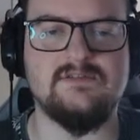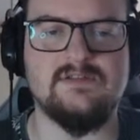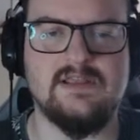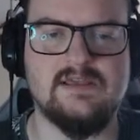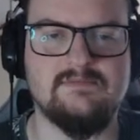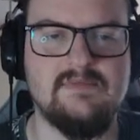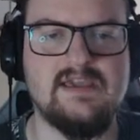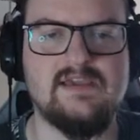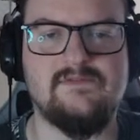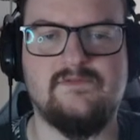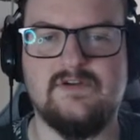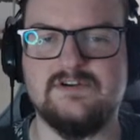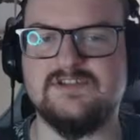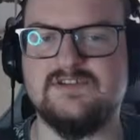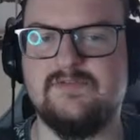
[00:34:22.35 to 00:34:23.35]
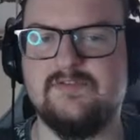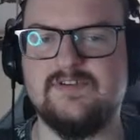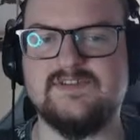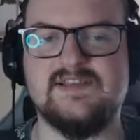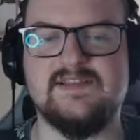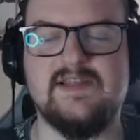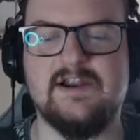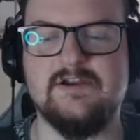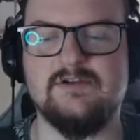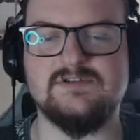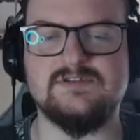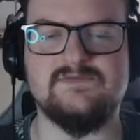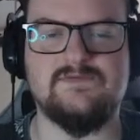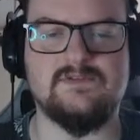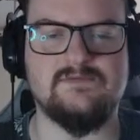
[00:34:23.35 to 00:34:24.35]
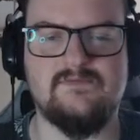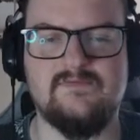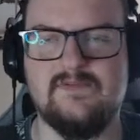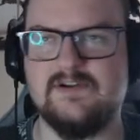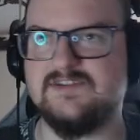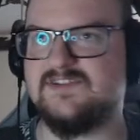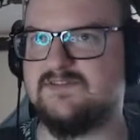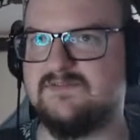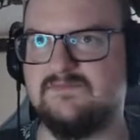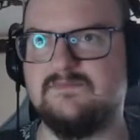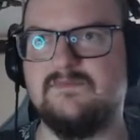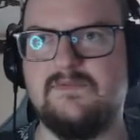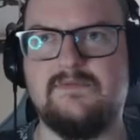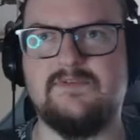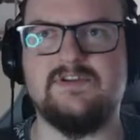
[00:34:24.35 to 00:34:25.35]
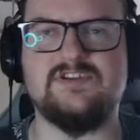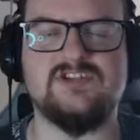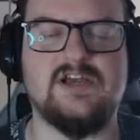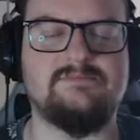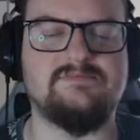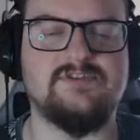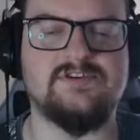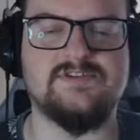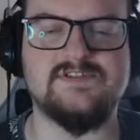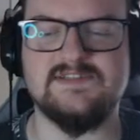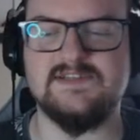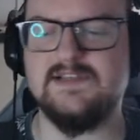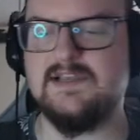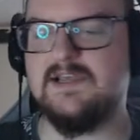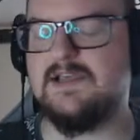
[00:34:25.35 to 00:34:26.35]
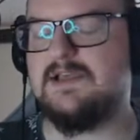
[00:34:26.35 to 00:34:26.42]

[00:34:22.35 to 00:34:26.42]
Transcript: like make first 3 scenarios for first 3 chapters.